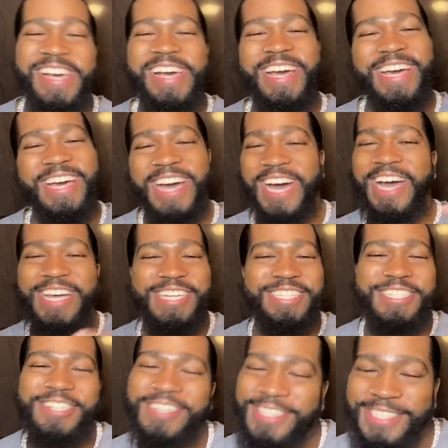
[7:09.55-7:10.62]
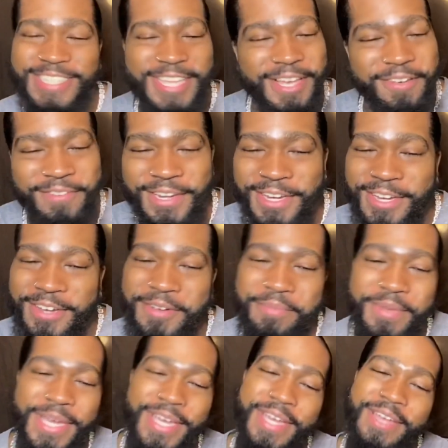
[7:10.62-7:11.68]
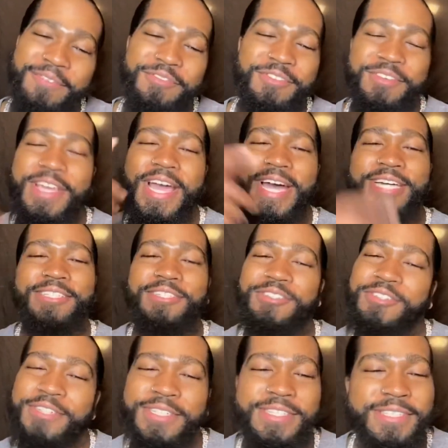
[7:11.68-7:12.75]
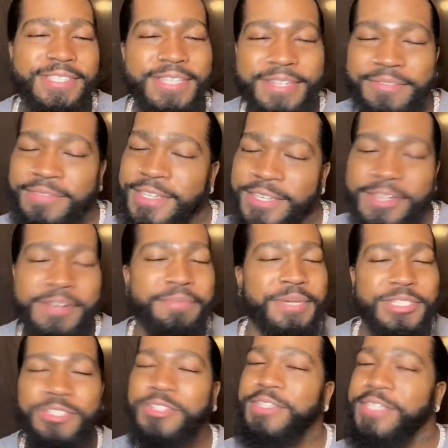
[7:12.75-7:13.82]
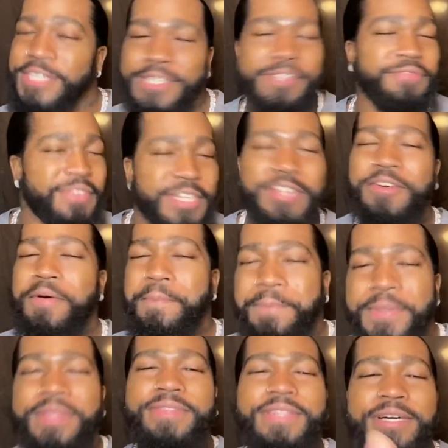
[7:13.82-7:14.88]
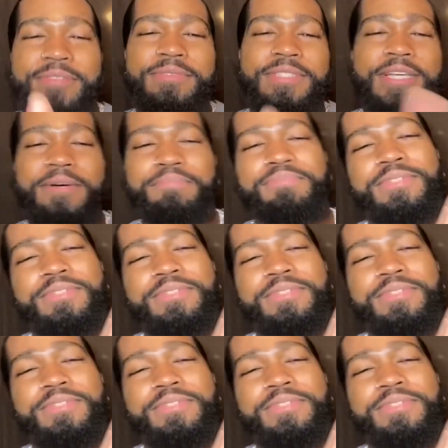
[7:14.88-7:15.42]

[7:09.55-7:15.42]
Hey, I enjoyed this here video, man. If you guys enjoyed this here video, make sure you give this video a big thumbs up.